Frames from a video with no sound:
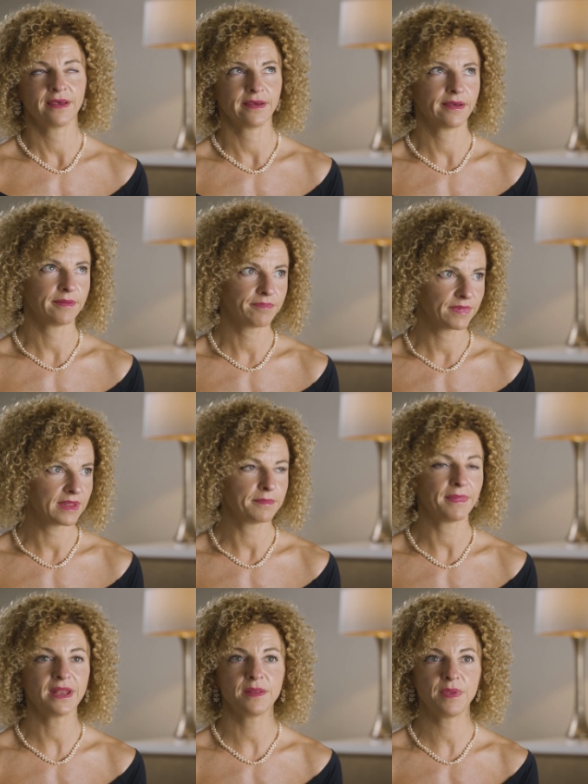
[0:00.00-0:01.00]
uh,
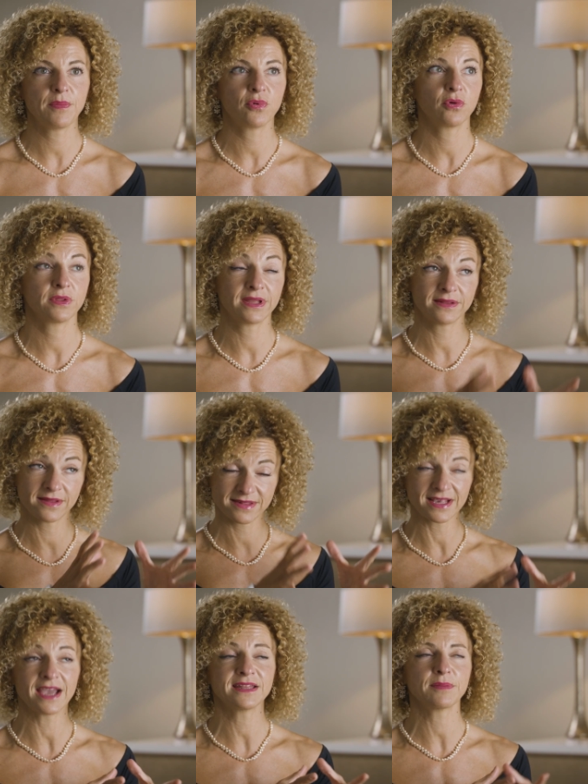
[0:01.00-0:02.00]
in many people. The, the,
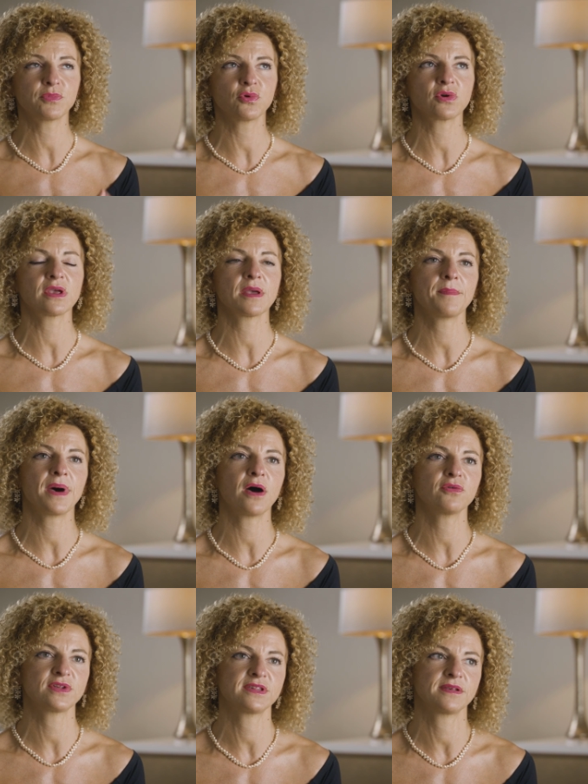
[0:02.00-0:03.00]
site I'm talking
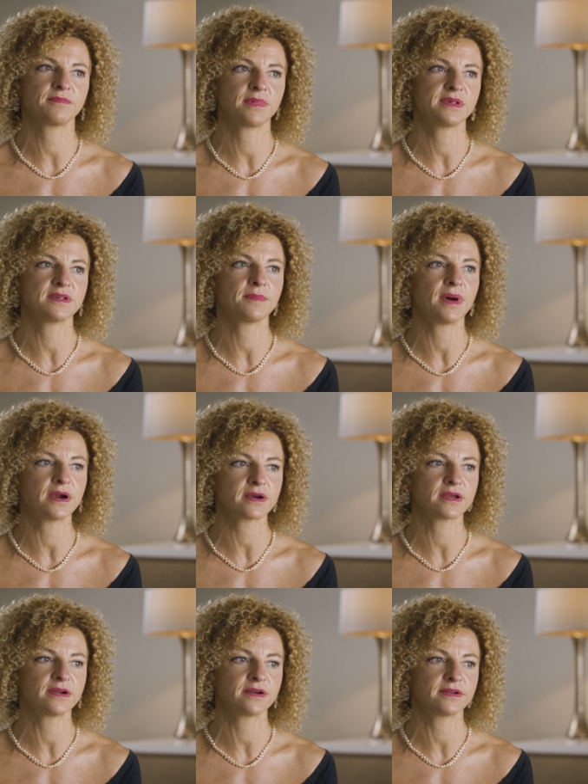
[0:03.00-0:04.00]
about is a, is a
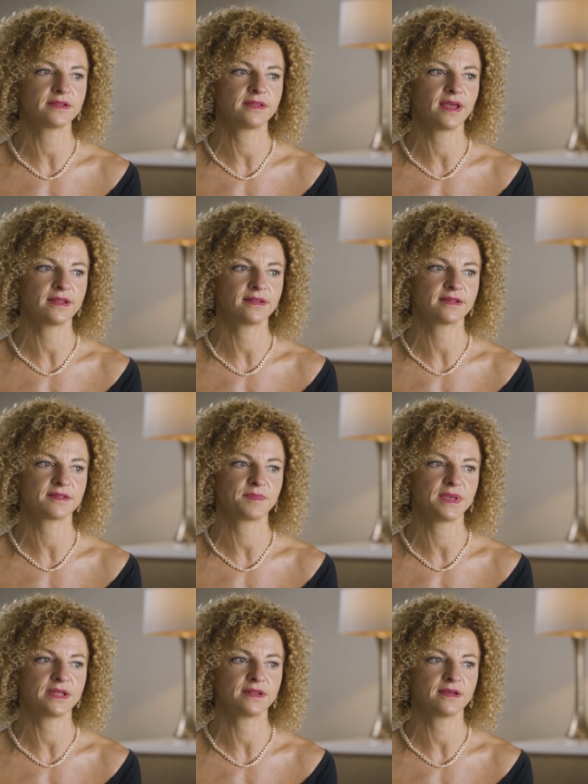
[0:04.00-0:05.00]
marker that has
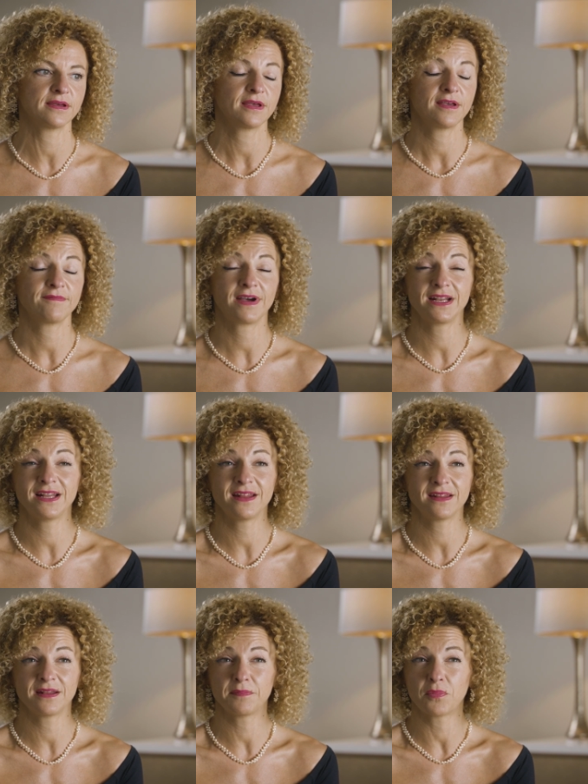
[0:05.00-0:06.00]
been uh,
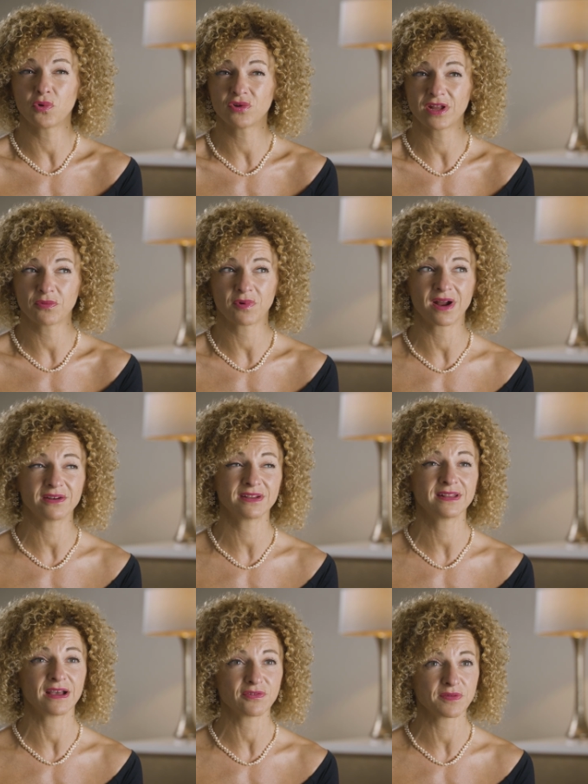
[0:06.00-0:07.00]
validated in more than
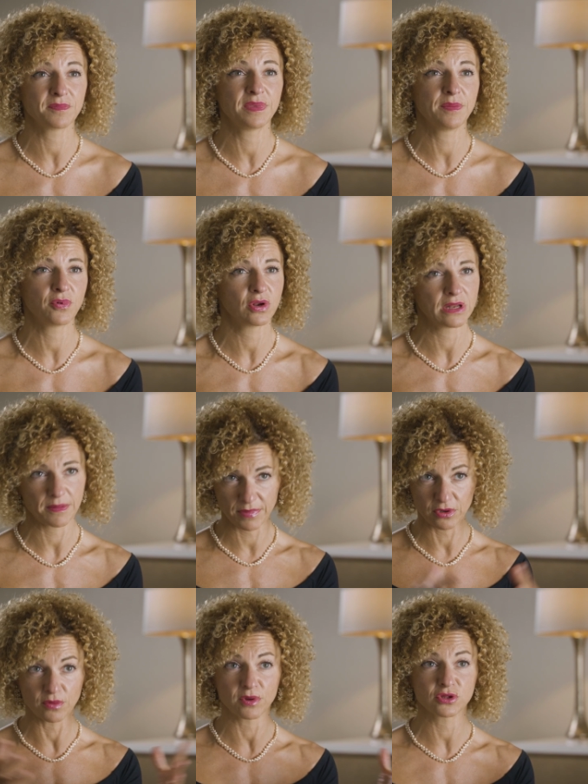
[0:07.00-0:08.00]
100,000 people in
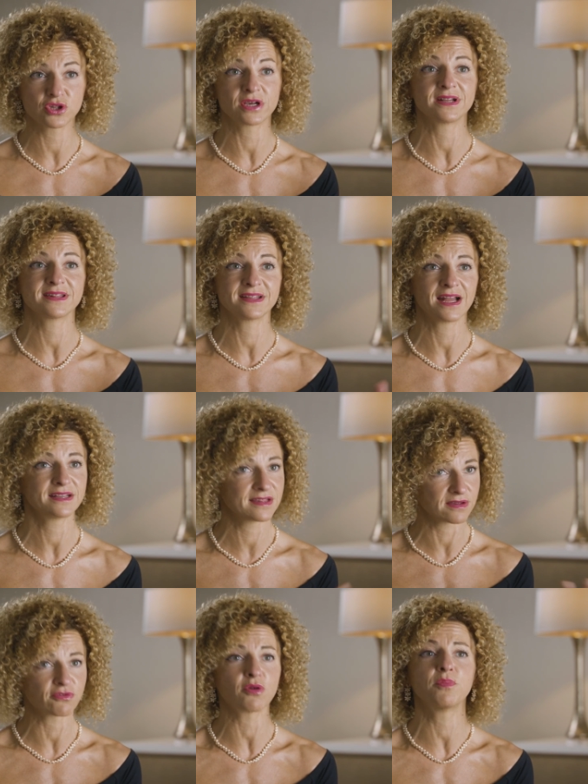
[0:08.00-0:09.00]
epidemiological
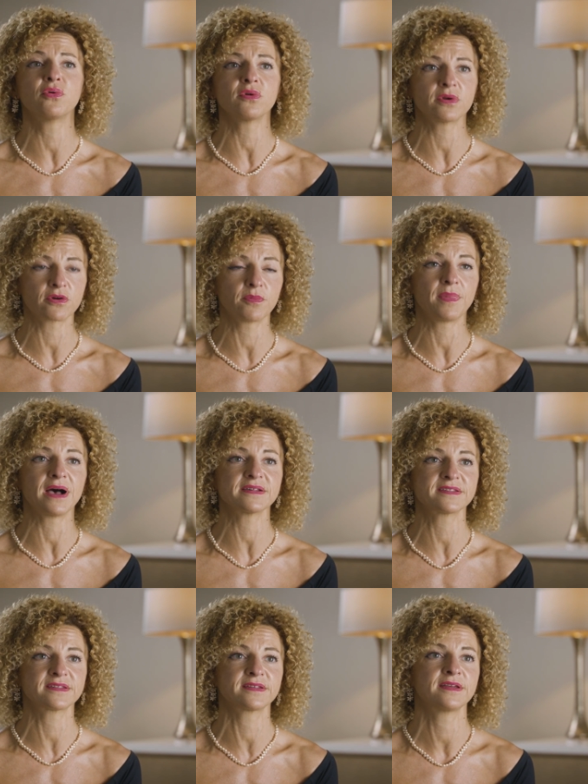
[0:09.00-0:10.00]
studies, a robo
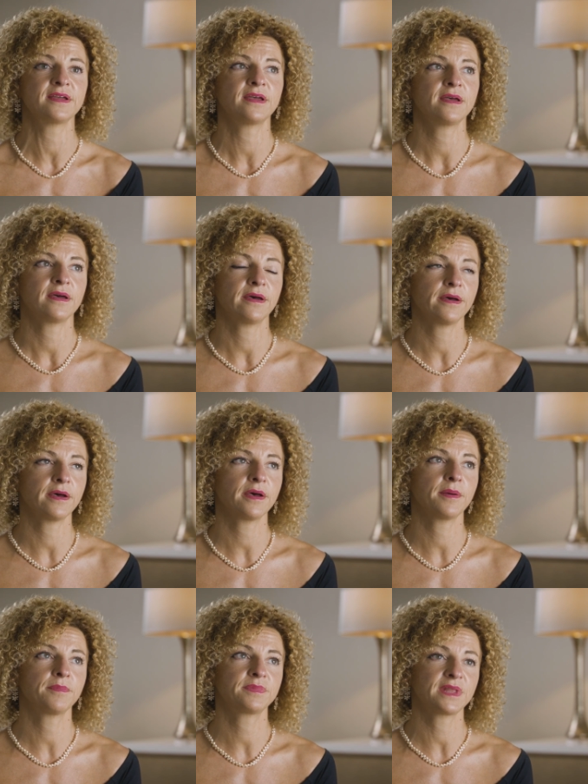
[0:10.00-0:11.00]
robust
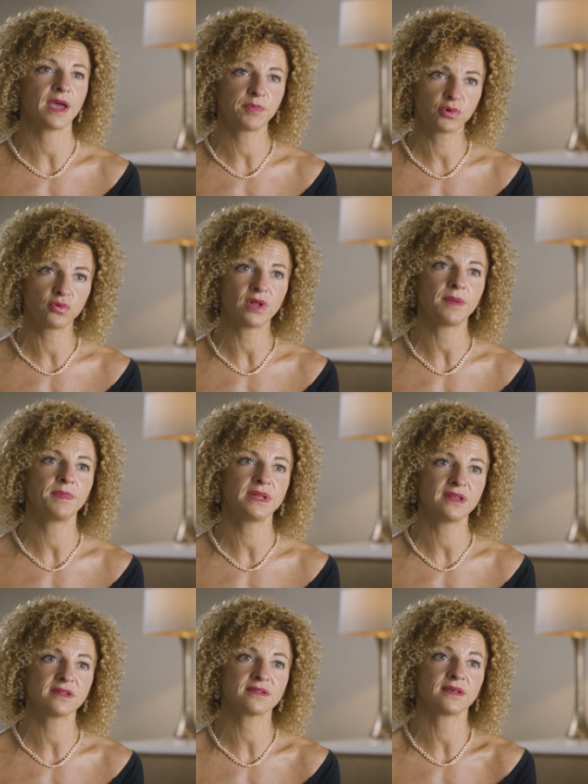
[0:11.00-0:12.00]
uh, type 2
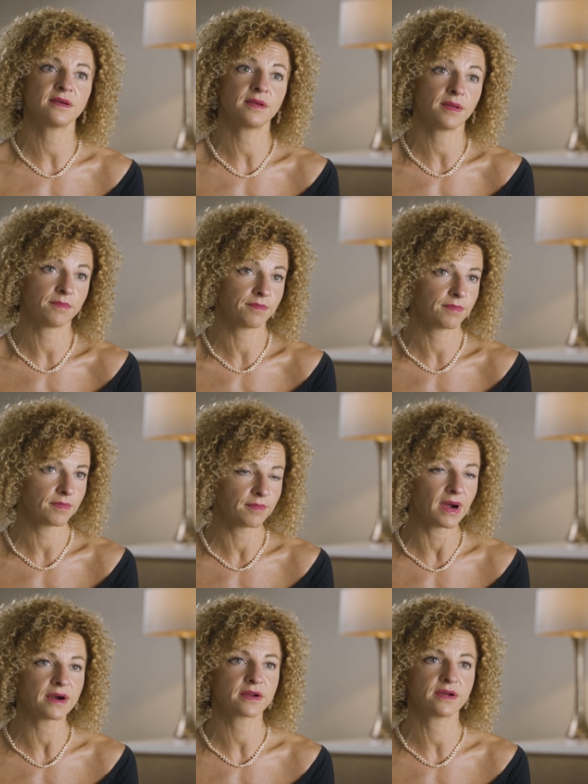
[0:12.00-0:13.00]
diabetes uh,
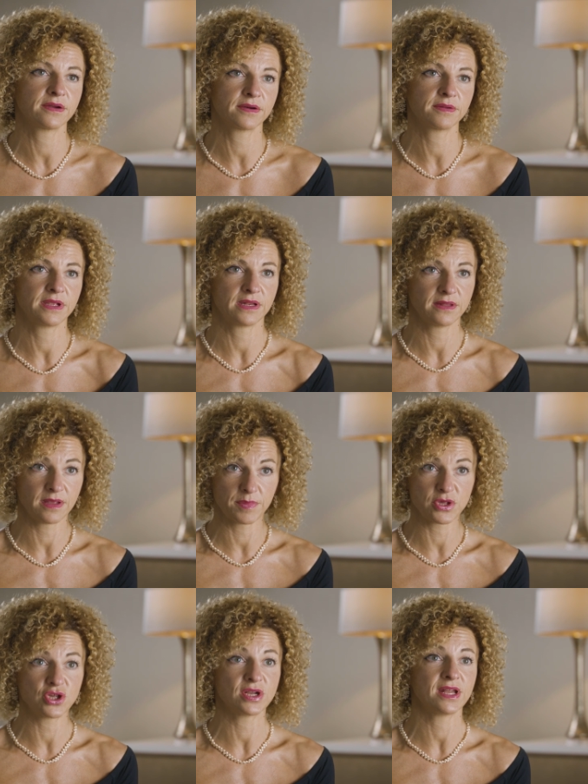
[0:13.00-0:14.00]
marker in the
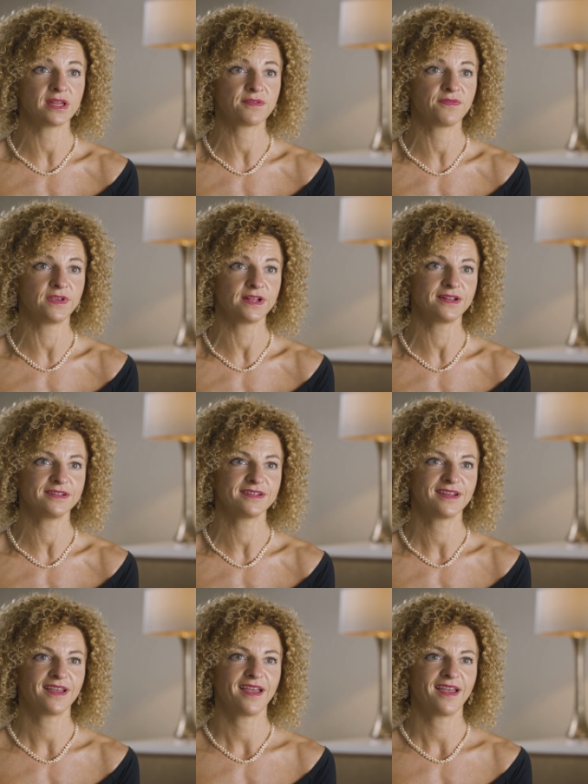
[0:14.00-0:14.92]
epigenetic field.